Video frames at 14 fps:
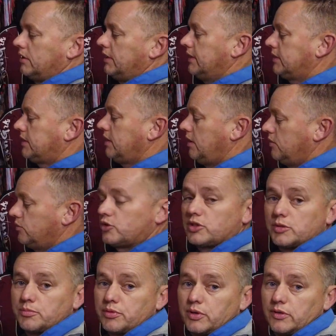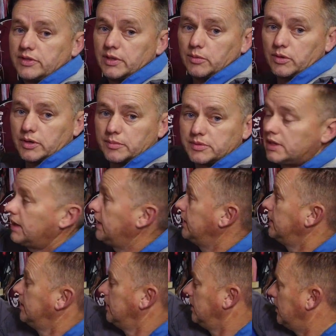at this. So just to prove to you what I'm
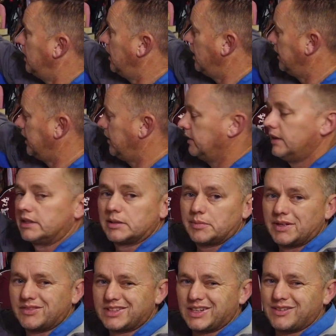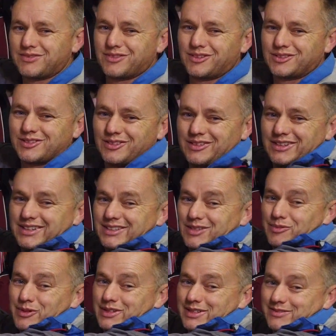saying, uh, I know it needs a bit of defrost on it. It's a
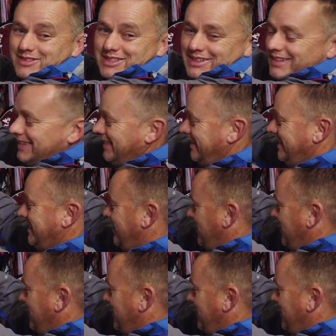bit. Uh, it's